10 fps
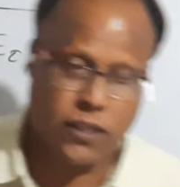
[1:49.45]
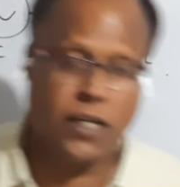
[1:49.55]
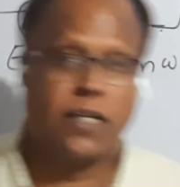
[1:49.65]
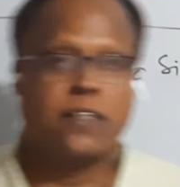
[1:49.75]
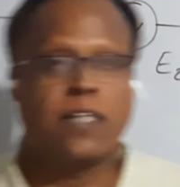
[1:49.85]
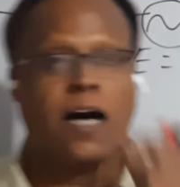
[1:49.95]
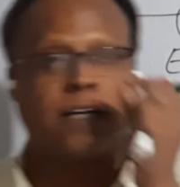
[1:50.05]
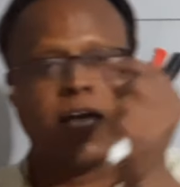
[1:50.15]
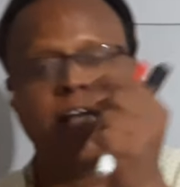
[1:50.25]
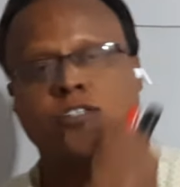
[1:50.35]
In
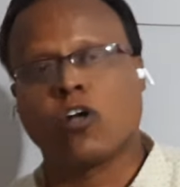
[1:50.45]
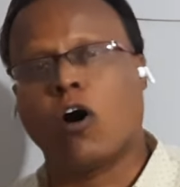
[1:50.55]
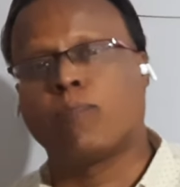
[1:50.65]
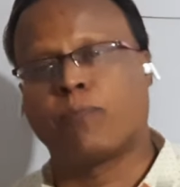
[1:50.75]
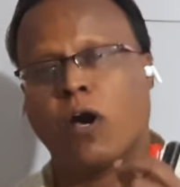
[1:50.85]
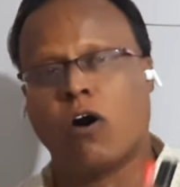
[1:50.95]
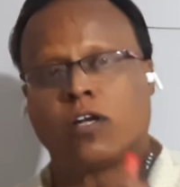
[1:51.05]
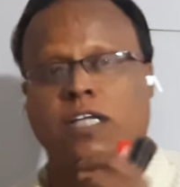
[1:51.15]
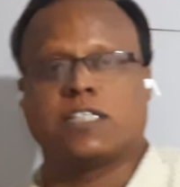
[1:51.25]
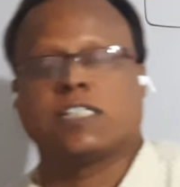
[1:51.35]
the case of
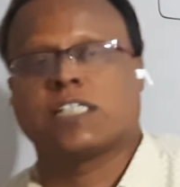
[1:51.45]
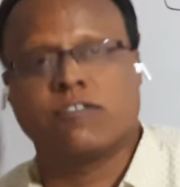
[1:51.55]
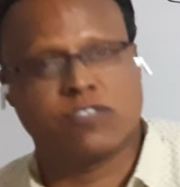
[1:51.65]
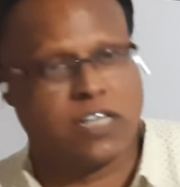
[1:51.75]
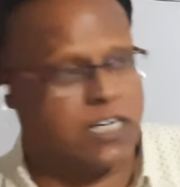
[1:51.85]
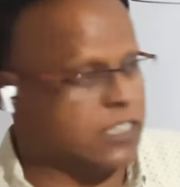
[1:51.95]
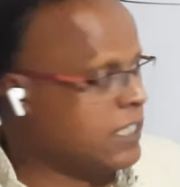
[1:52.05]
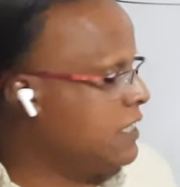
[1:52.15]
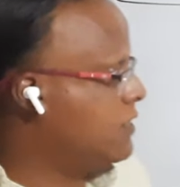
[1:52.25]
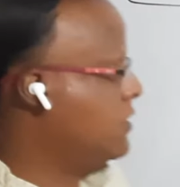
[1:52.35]
pure resistive
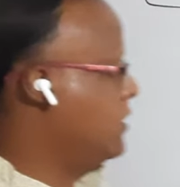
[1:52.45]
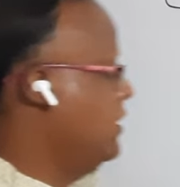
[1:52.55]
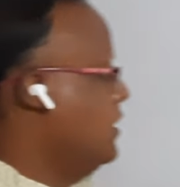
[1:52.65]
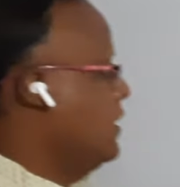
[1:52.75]
circuits,